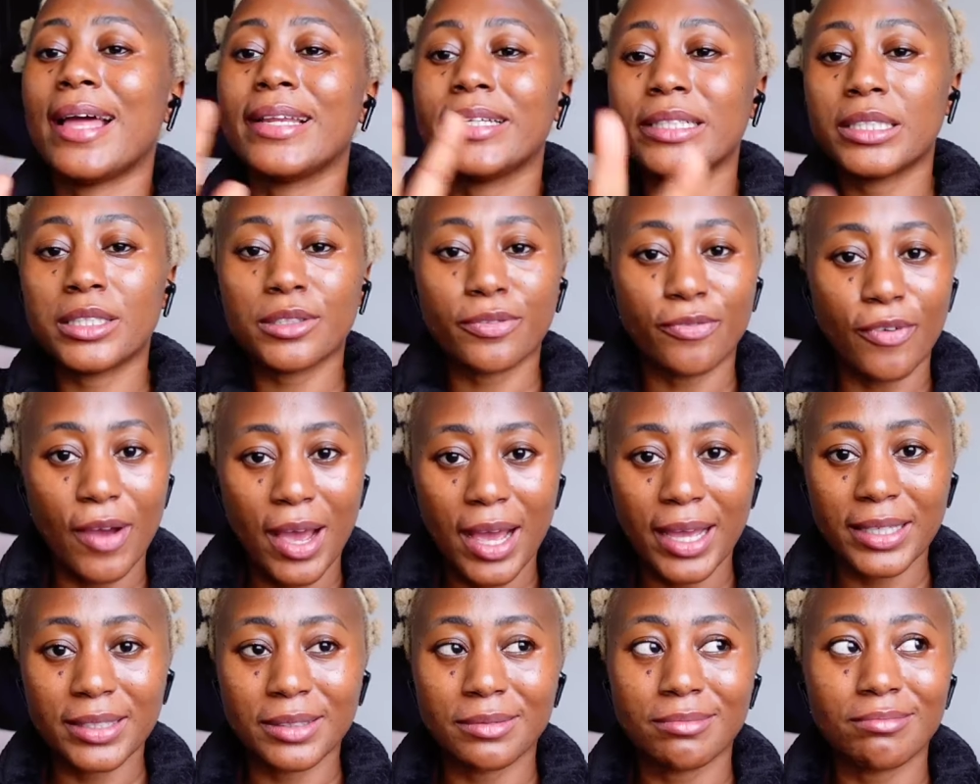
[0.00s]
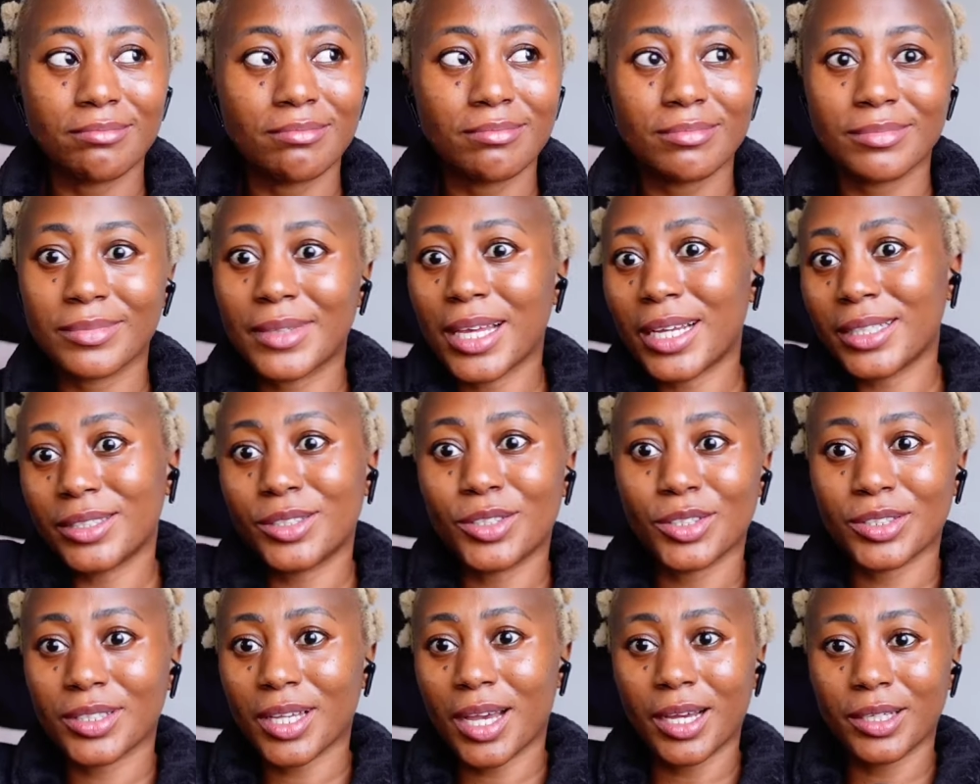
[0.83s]
And it's fine.
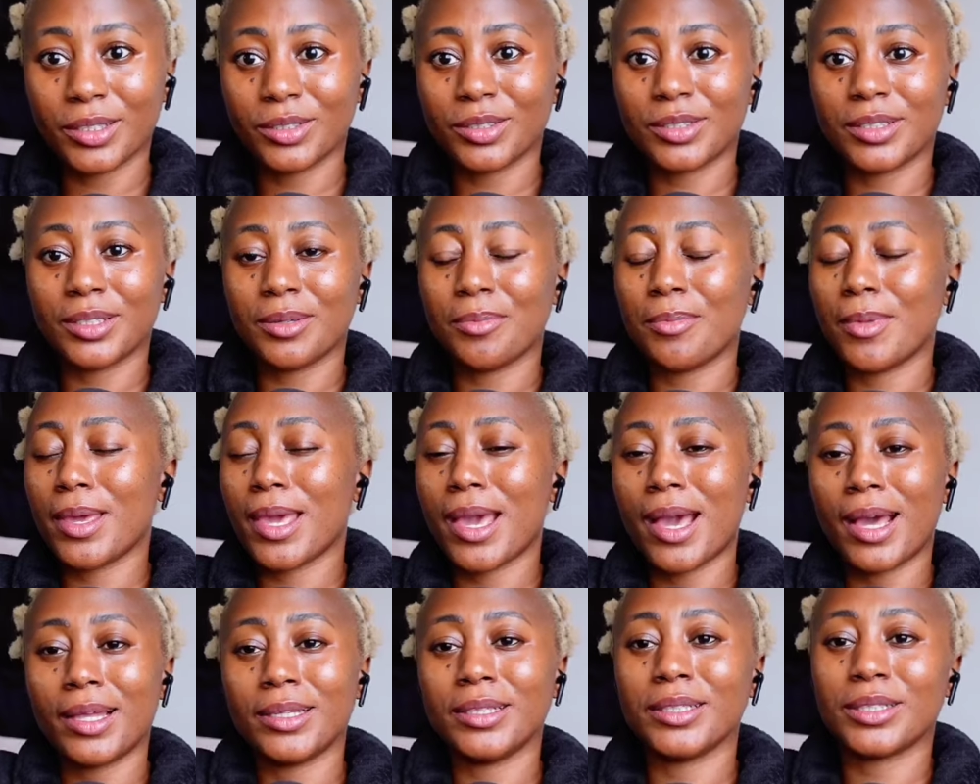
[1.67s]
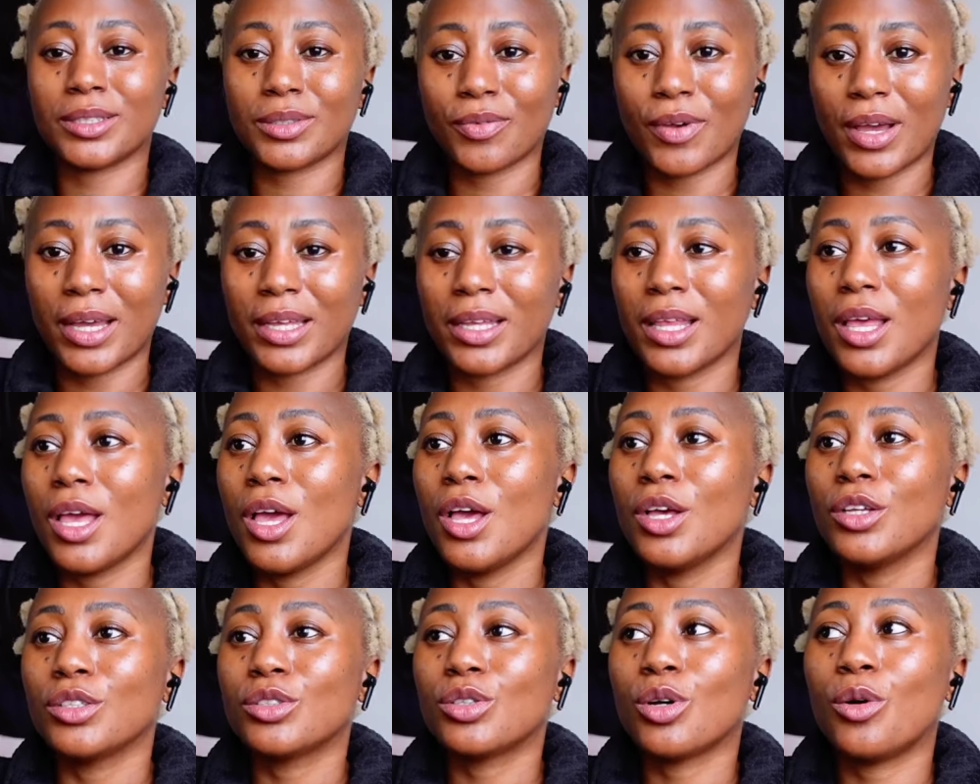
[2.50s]
That's just how you see me, and it's fine.
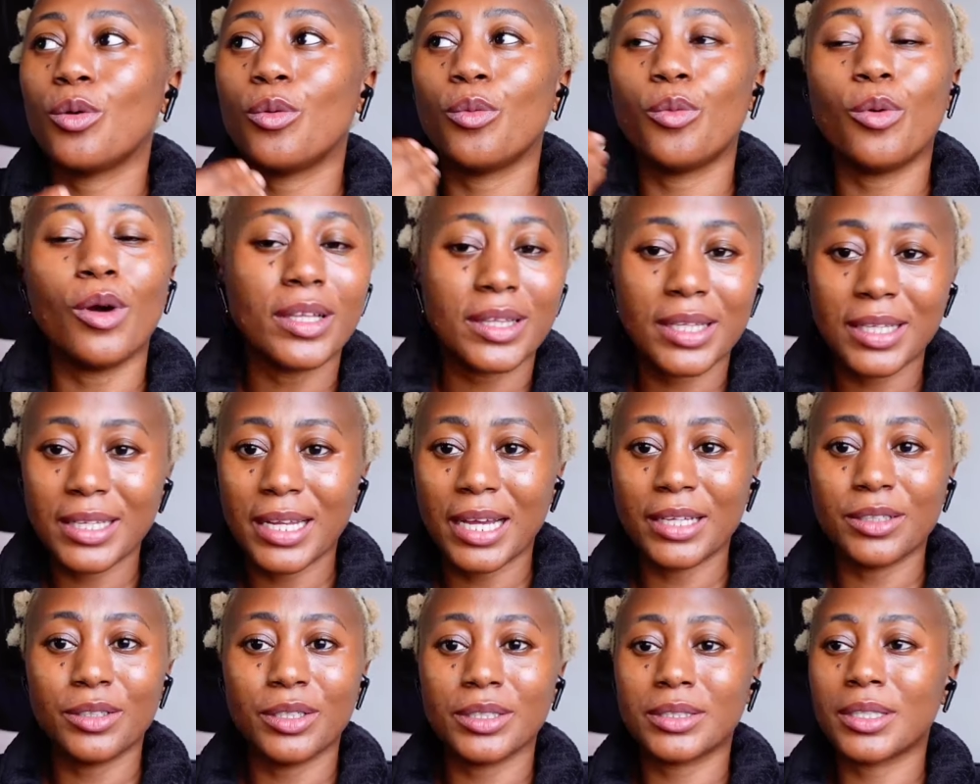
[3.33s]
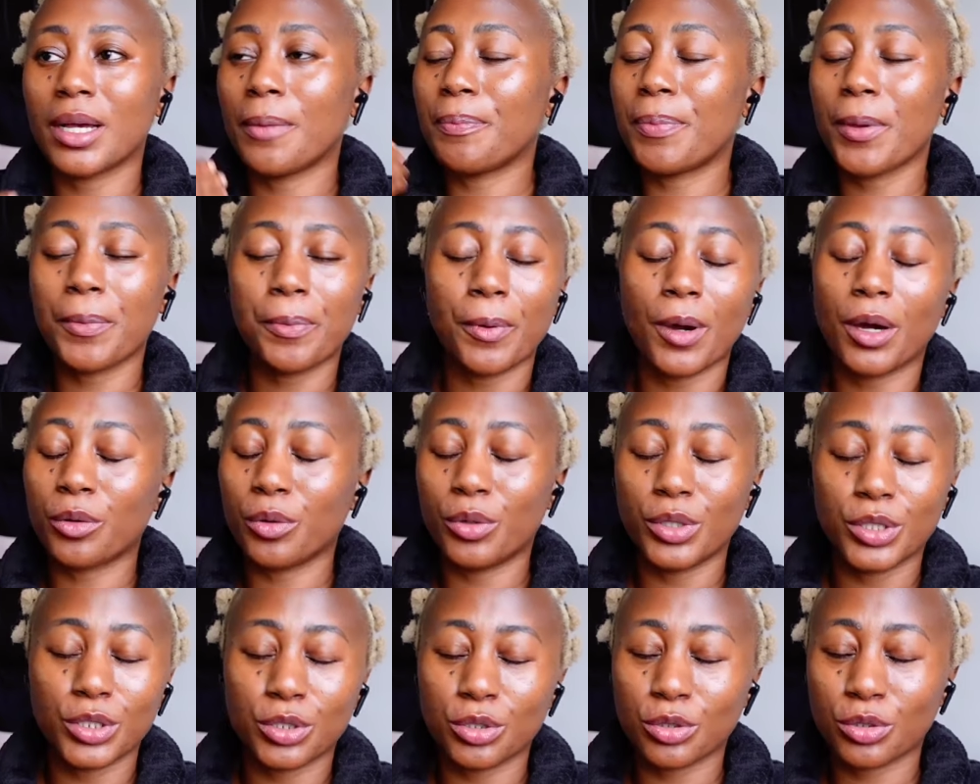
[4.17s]
So one thing I know is that people are
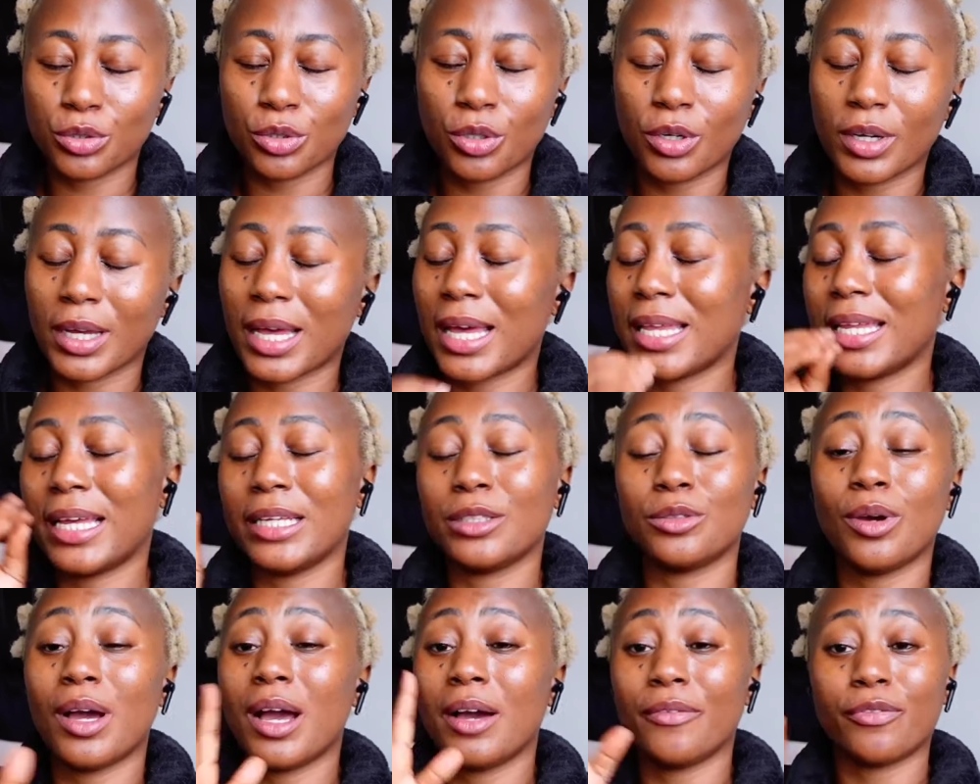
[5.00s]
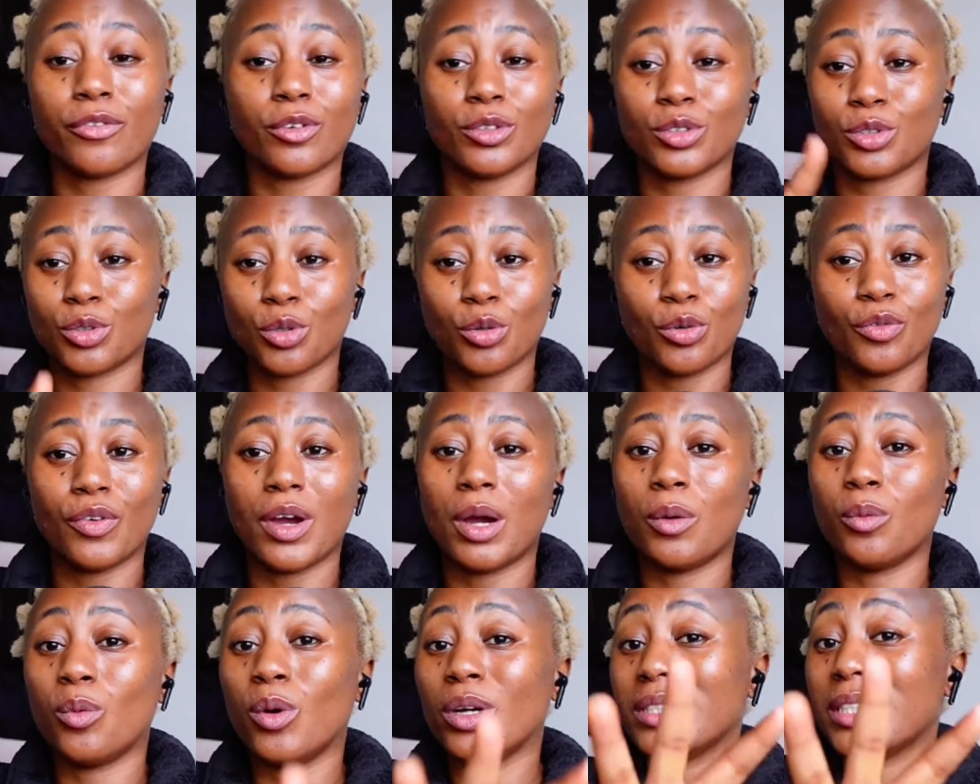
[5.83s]
going to talk, and I don't have control
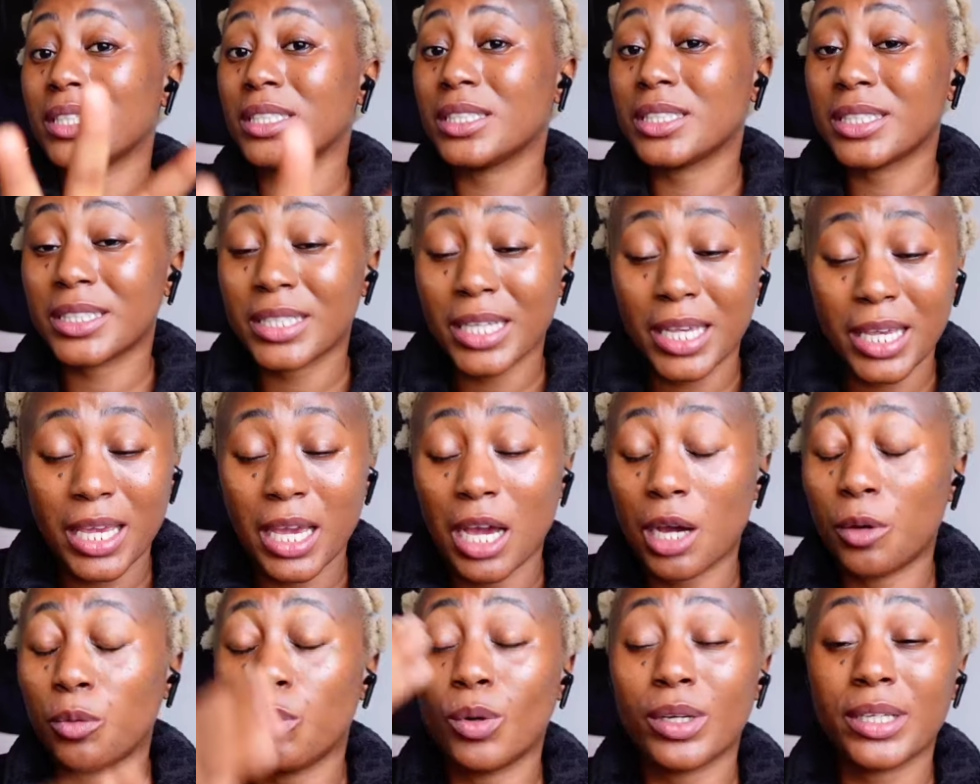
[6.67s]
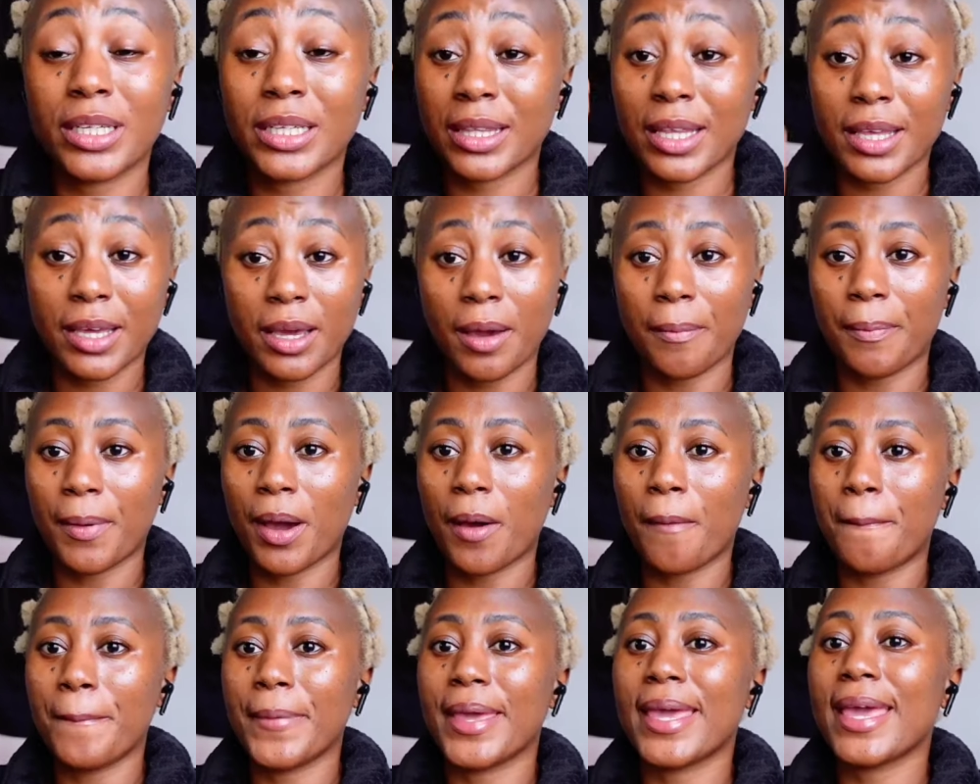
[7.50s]
over what they say and what they think
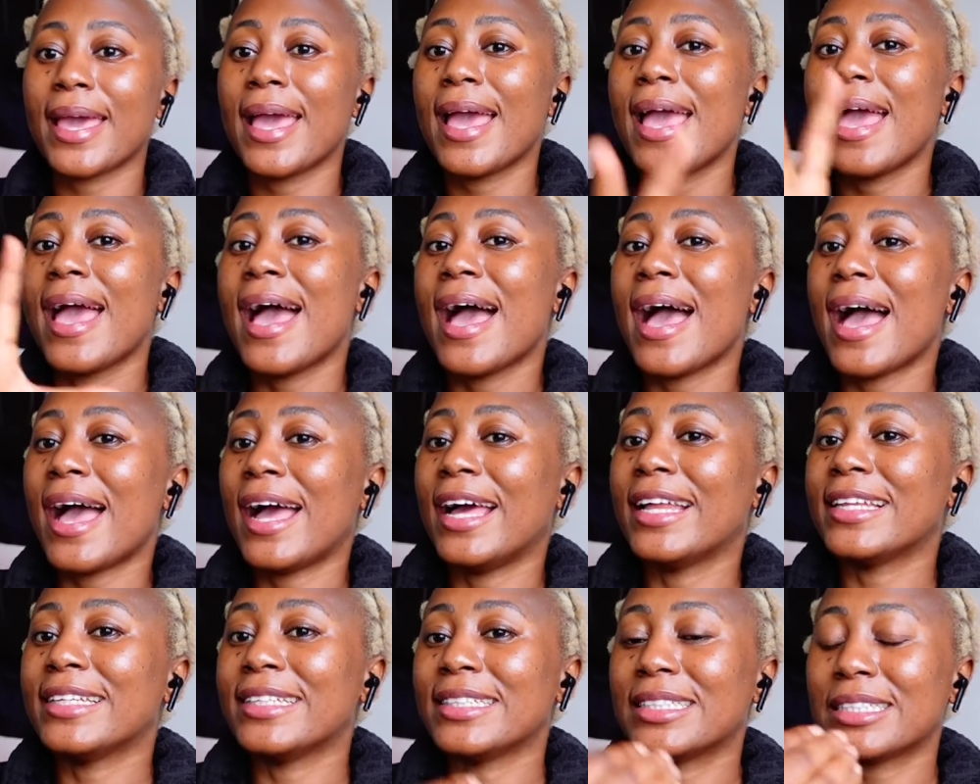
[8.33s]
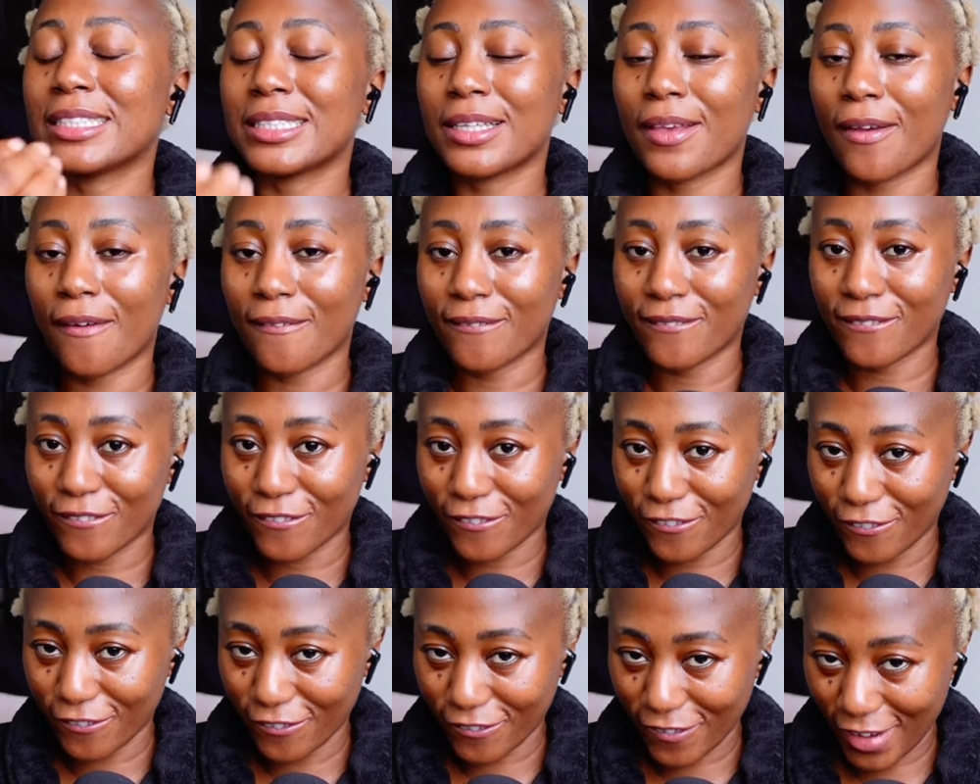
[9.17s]
about me. And it's
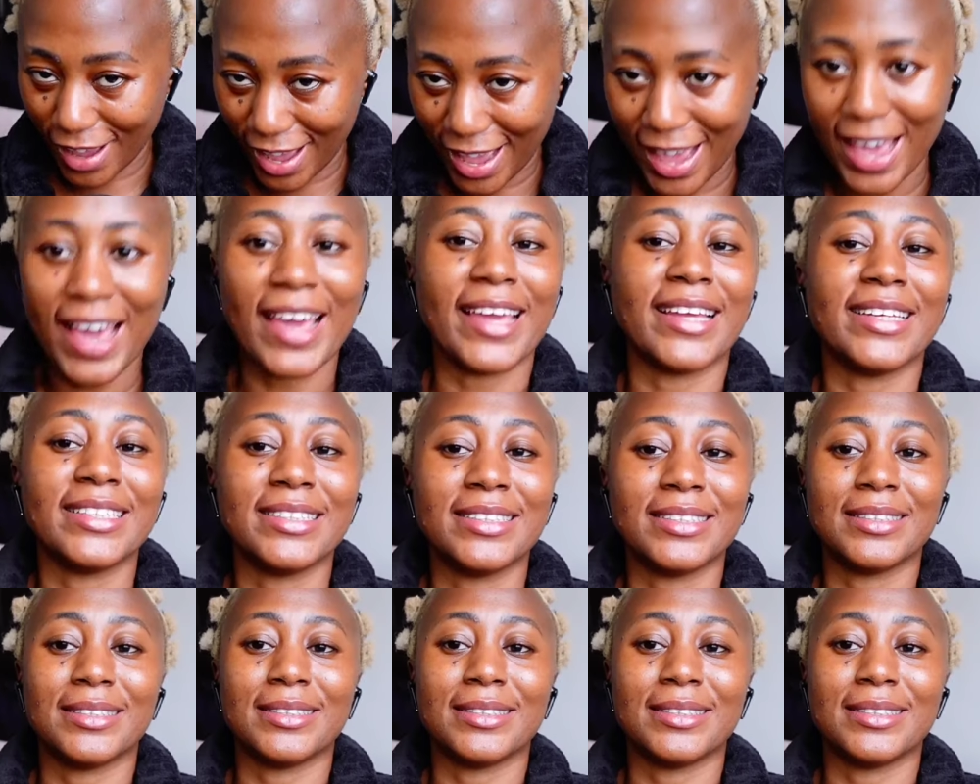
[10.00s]
fine.